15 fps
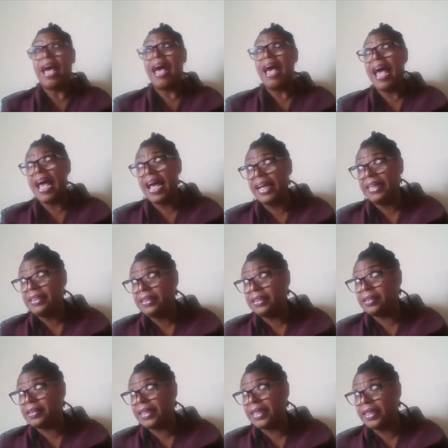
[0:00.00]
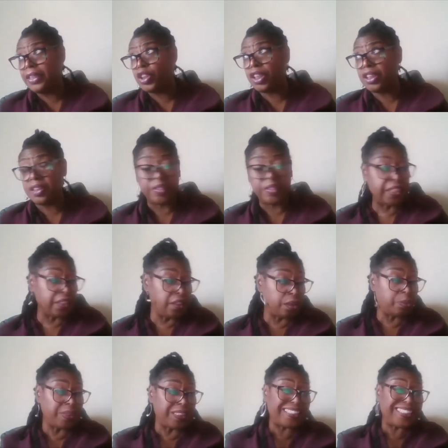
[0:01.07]
and the Church of England
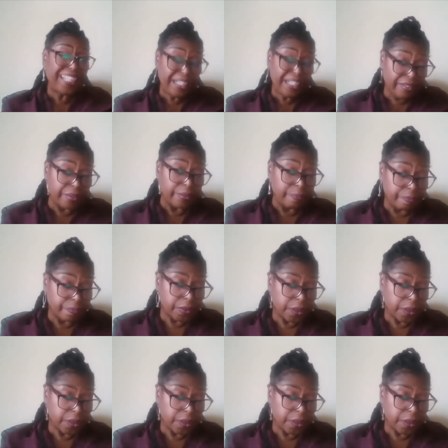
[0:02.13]
was selling them.